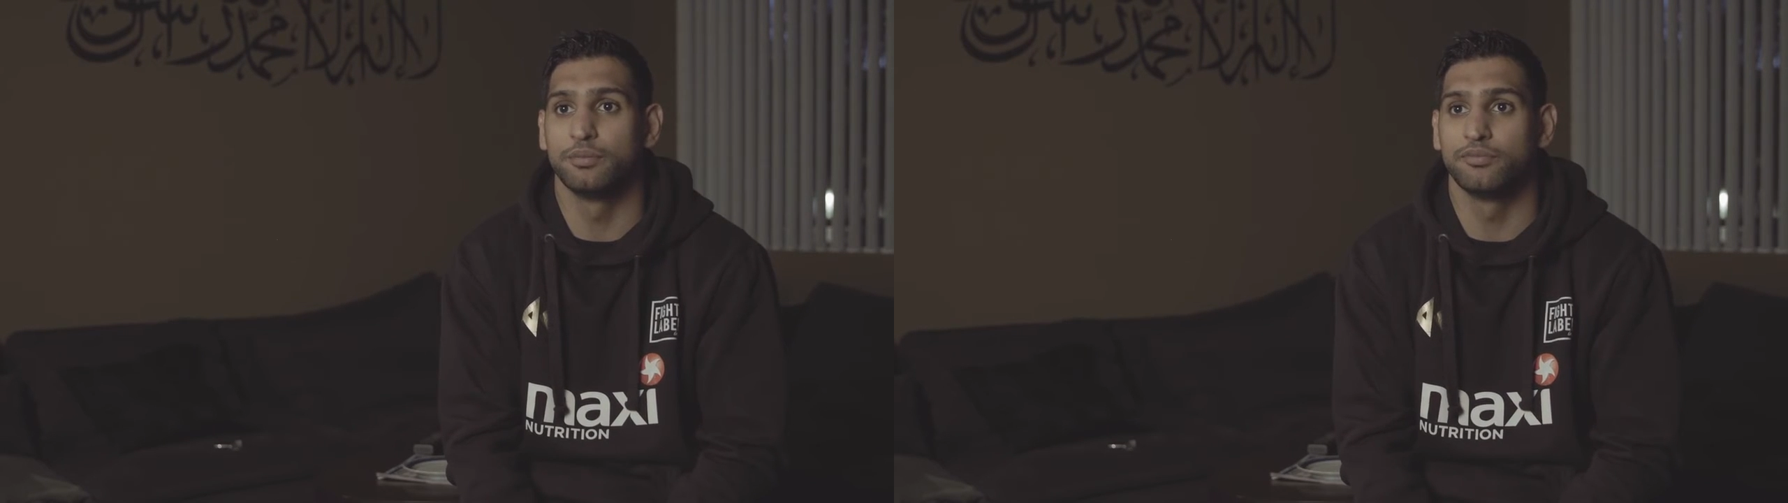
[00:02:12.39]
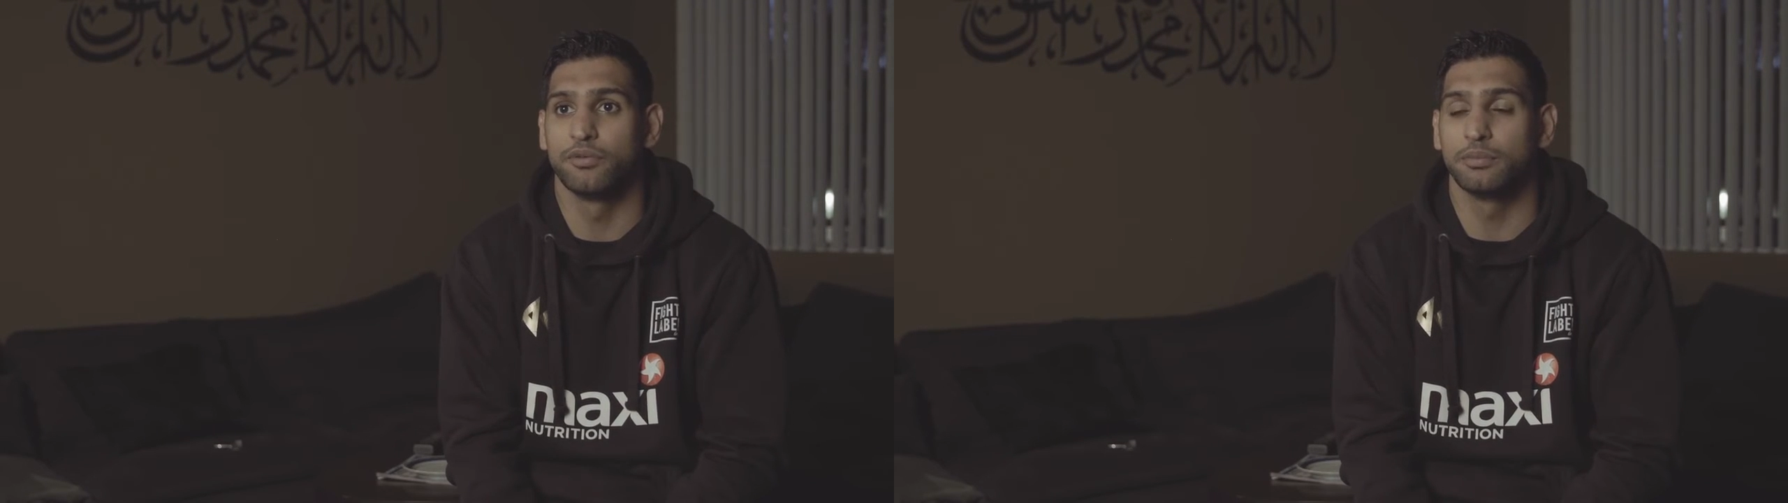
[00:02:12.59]

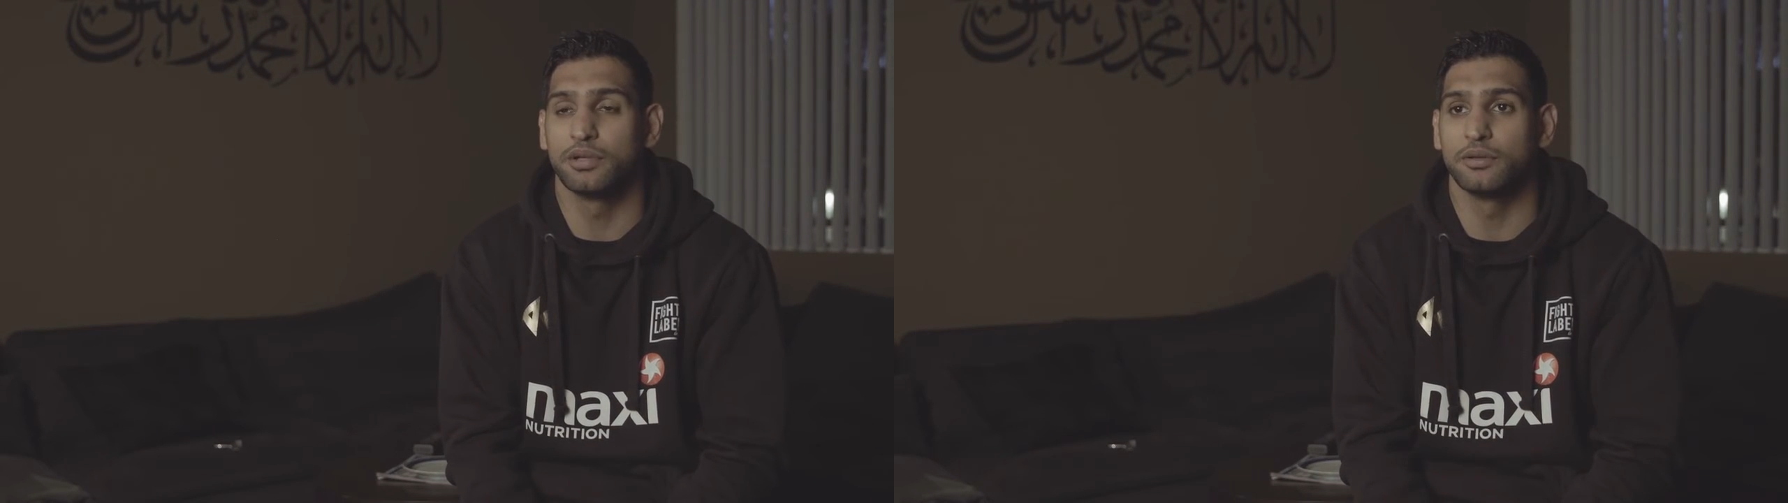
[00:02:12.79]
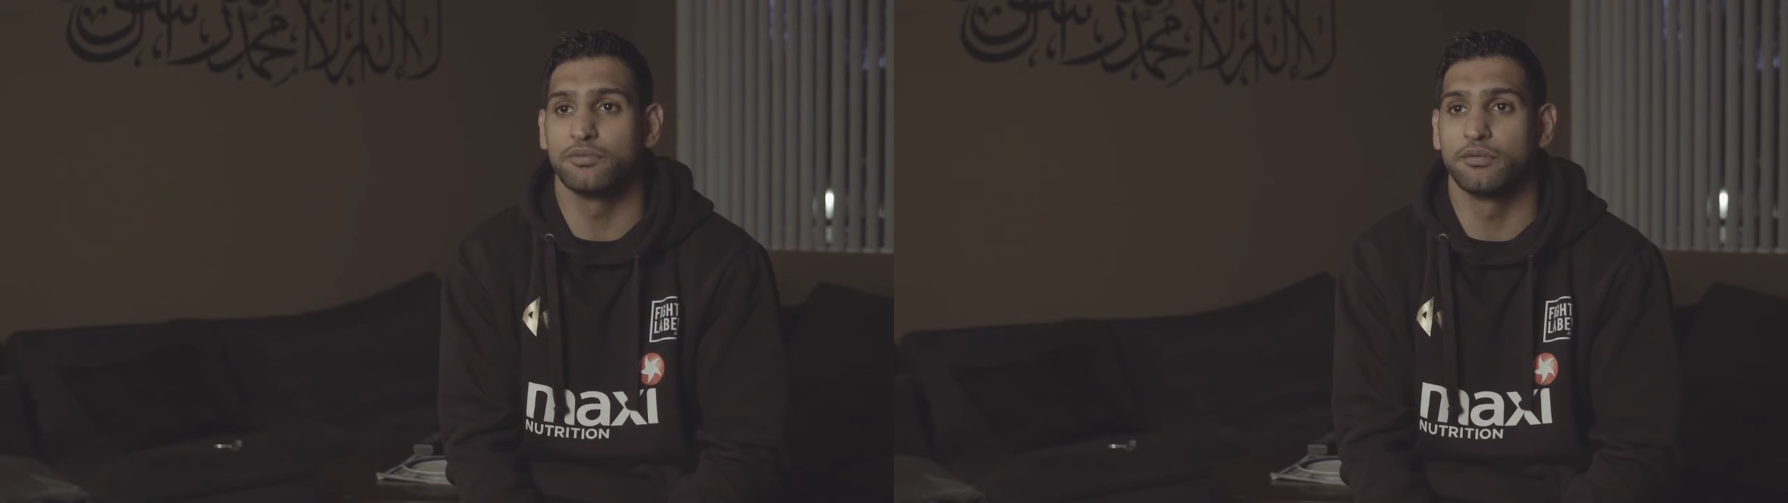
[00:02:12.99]

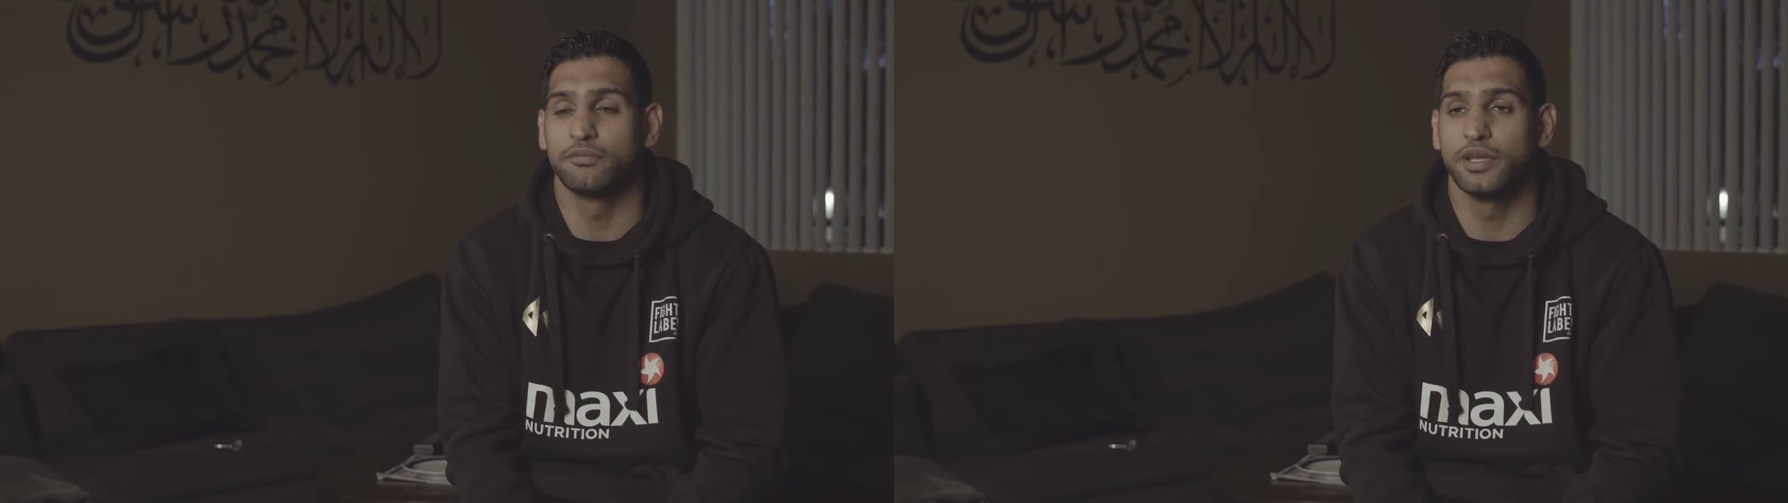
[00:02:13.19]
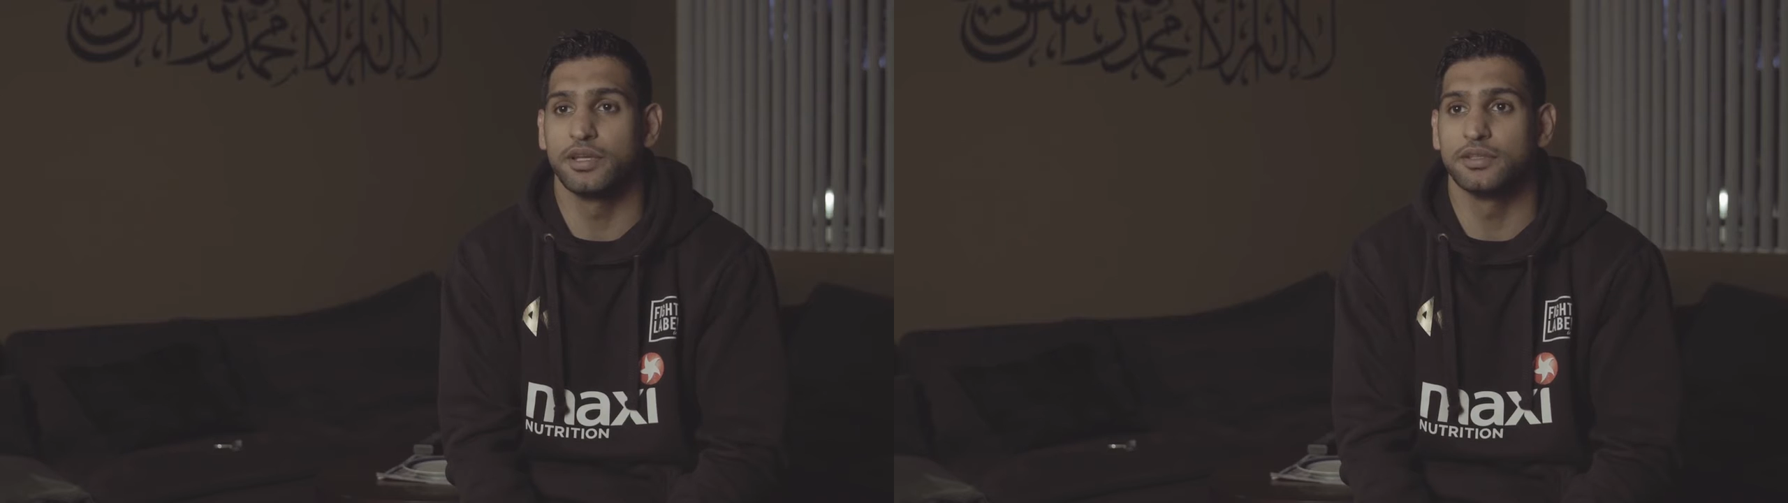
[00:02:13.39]

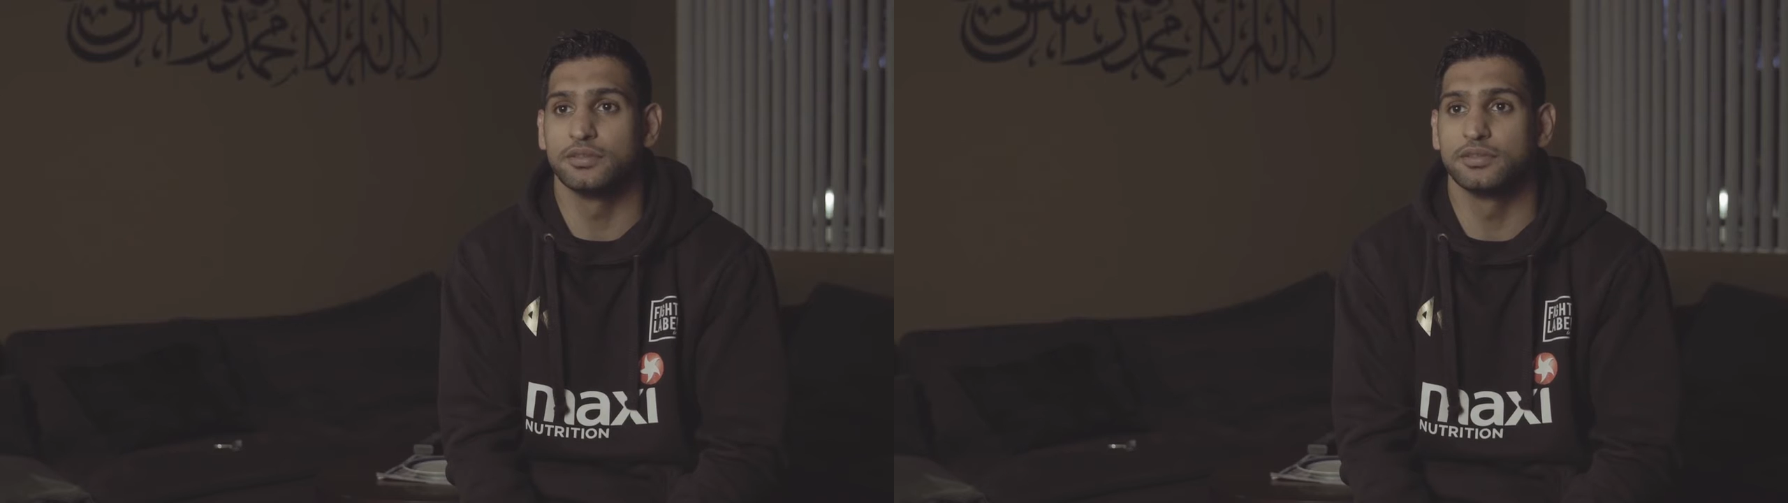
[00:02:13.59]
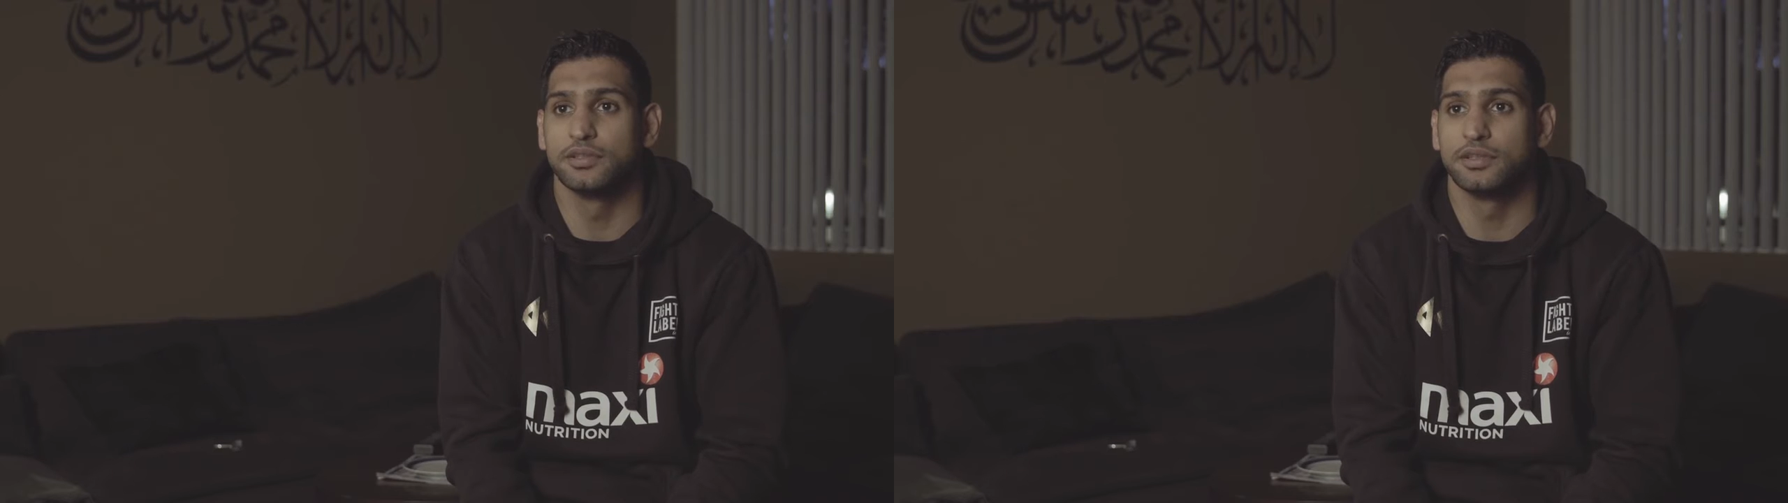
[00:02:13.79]
from
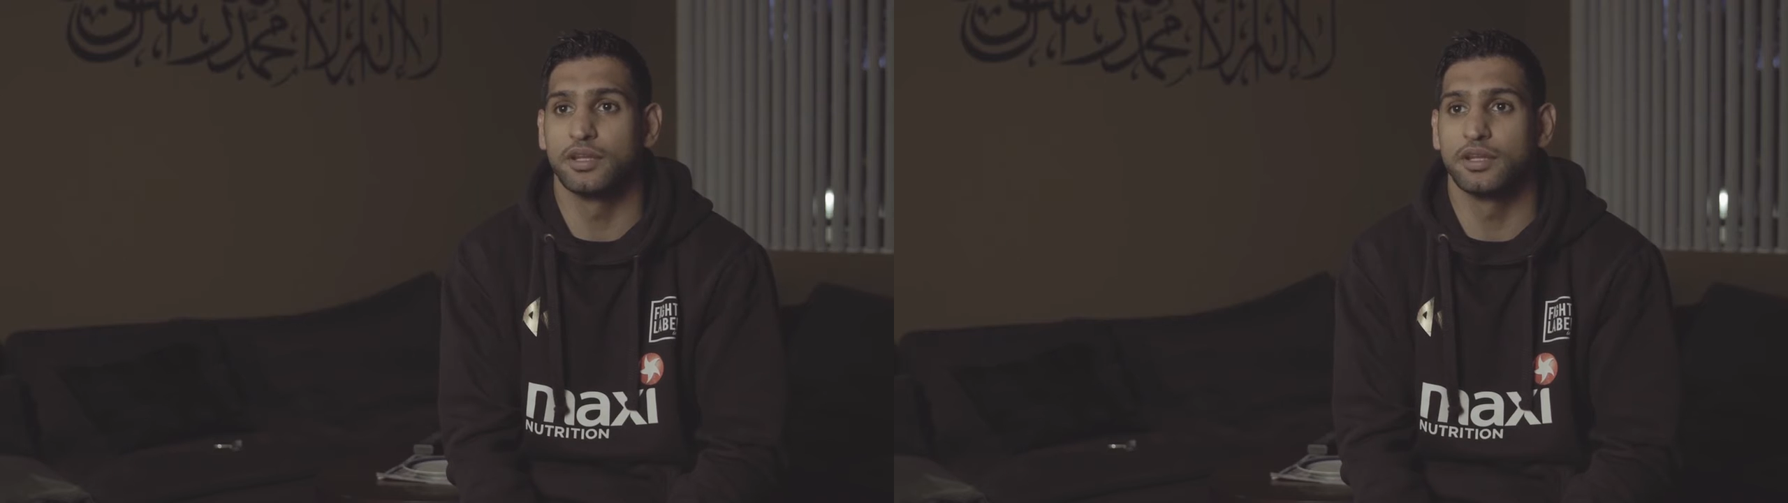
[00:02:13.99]
Vegas,